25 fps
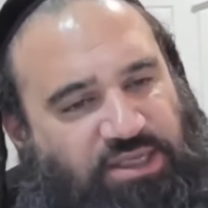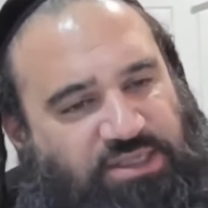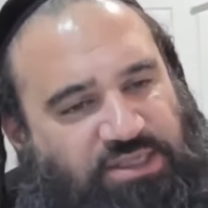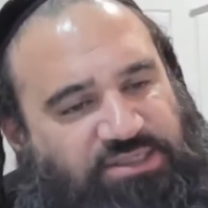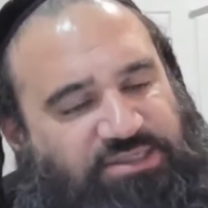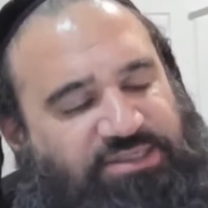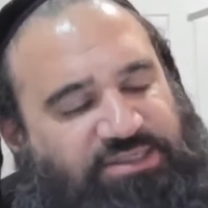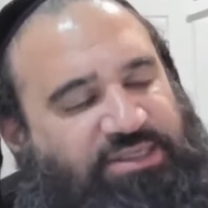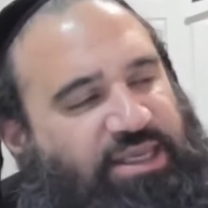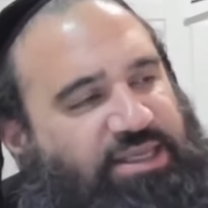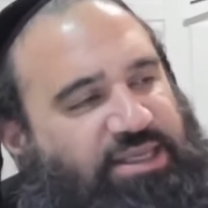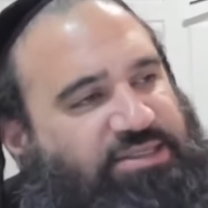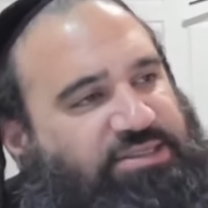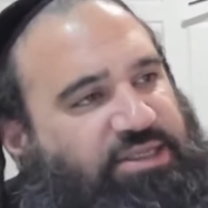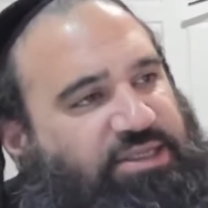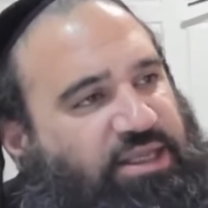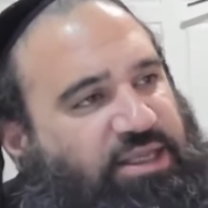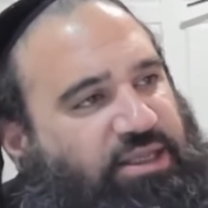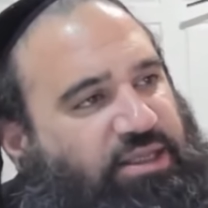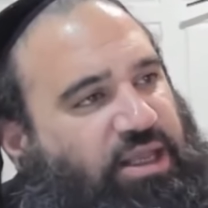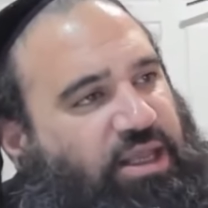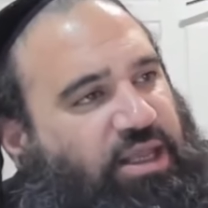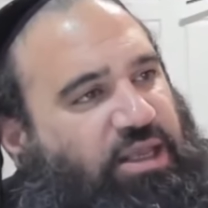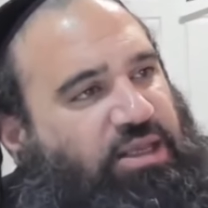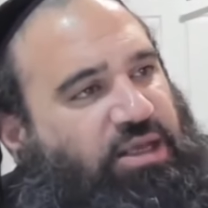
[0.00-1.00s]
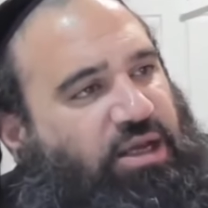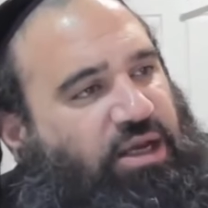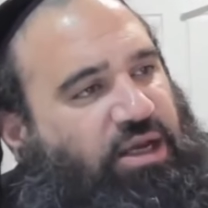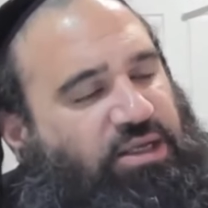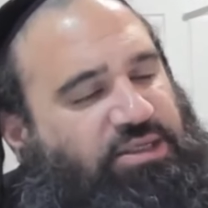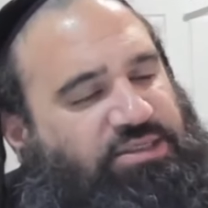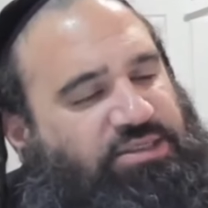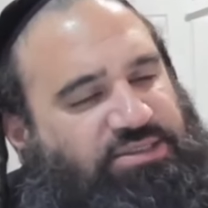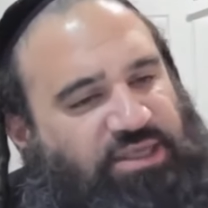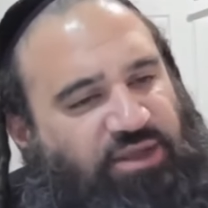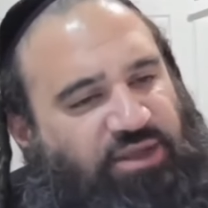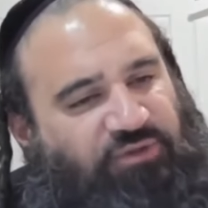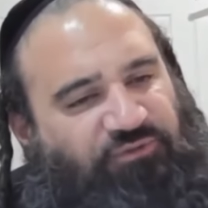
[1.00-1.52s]
says in the uh,
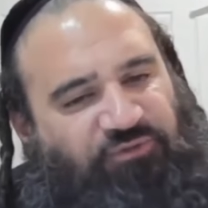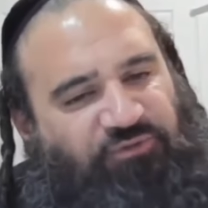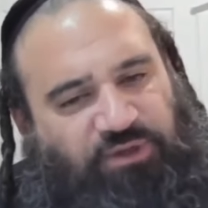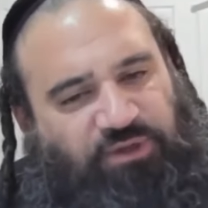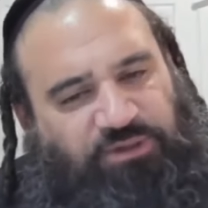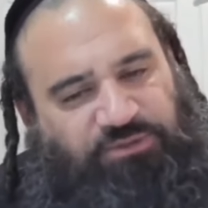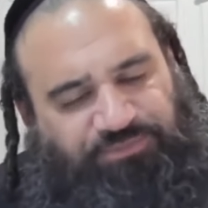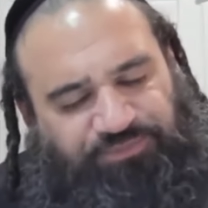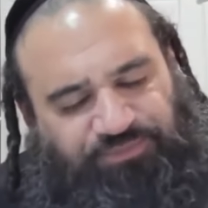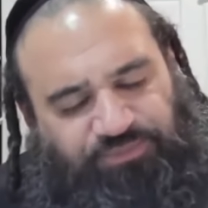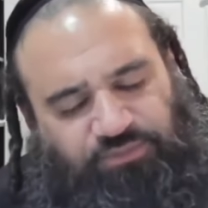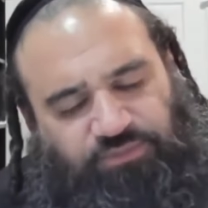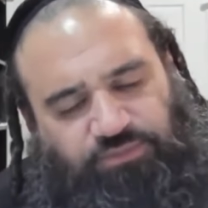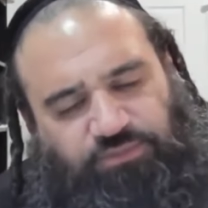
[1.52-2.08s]
Sefil